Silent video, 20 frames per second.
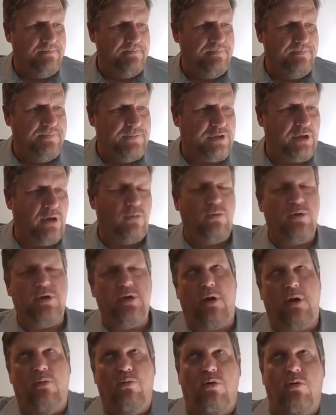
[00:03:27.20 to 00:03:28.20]
So
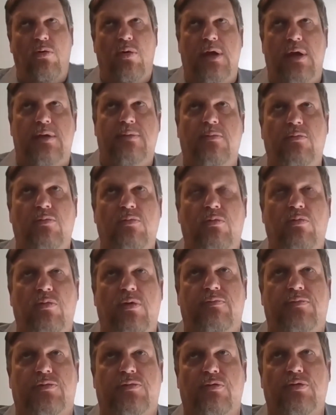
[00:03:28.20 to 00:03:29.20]

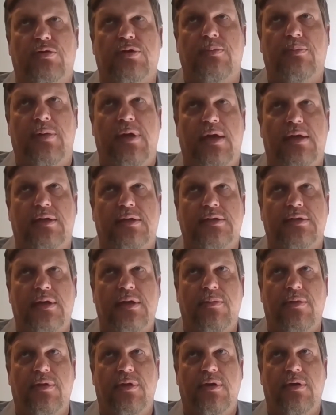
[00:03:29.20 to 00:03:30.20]
we've talked about
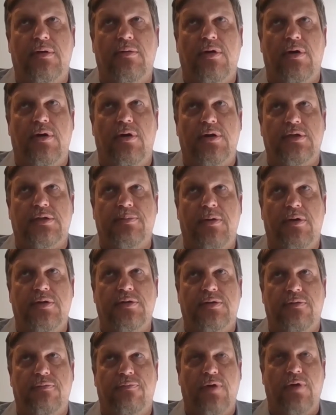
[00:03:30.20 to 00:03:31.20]
some of
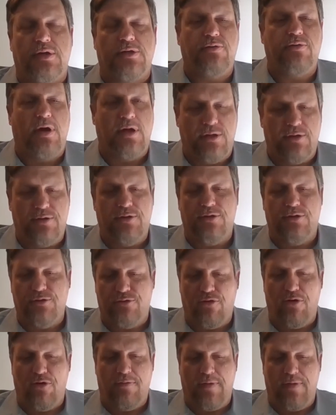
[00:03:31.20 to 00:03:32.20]
the frustrations the
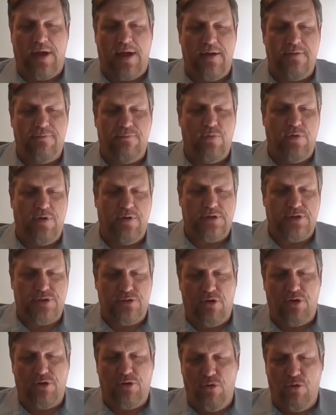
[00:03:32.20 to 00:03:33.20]
driver have, where it's
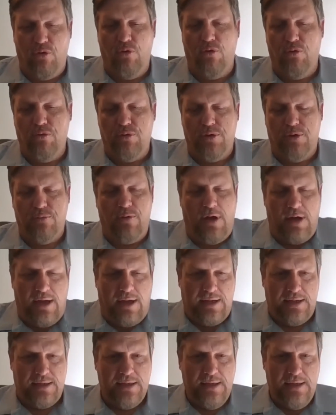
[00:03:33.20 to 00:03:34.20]
not all the
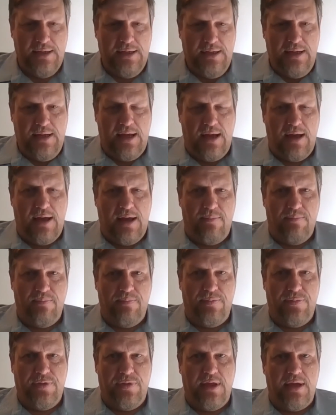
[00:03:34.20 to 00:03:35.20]
way
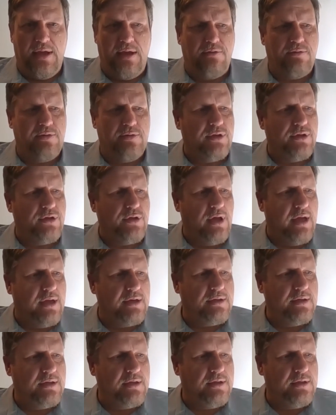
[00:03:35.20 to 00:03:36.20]
there as
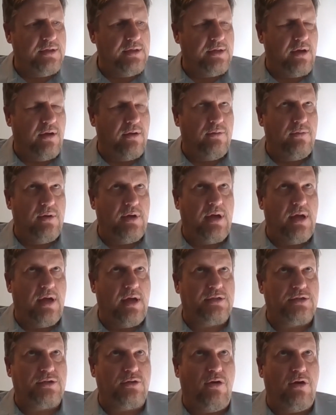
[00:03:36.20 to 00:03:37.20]
yet.
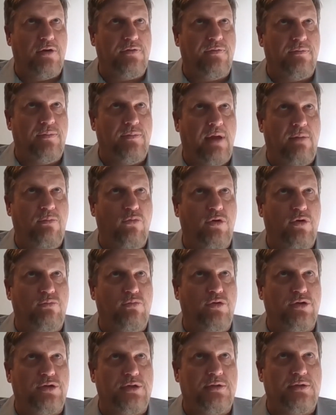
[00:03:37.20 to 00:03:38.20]
Aside from that,
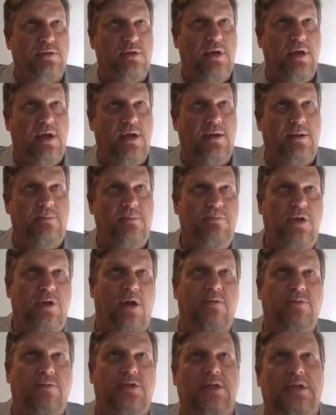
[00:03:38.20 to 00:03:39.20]
what
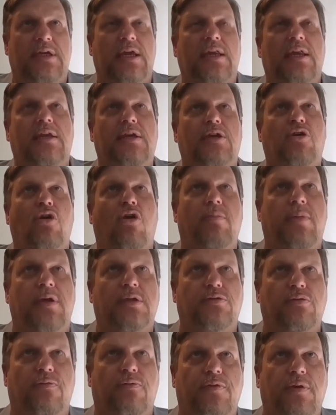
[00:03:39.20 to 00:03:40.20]
do you get any
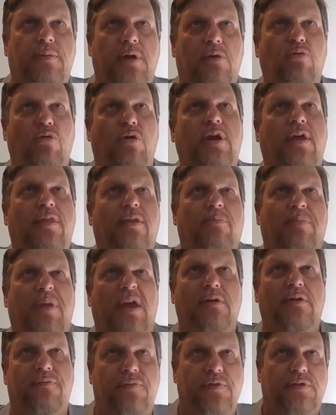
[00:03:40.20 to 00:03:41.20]
comments or feedback? What are the
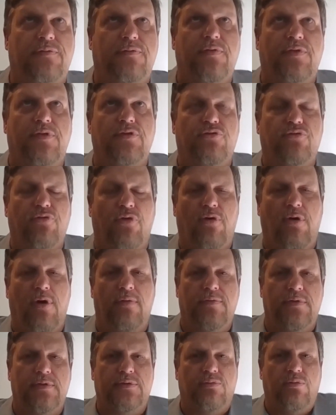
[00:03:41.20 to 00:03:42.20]
benefits for the
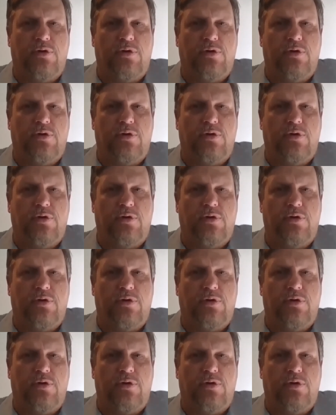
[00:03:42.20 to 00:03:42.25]
drivers?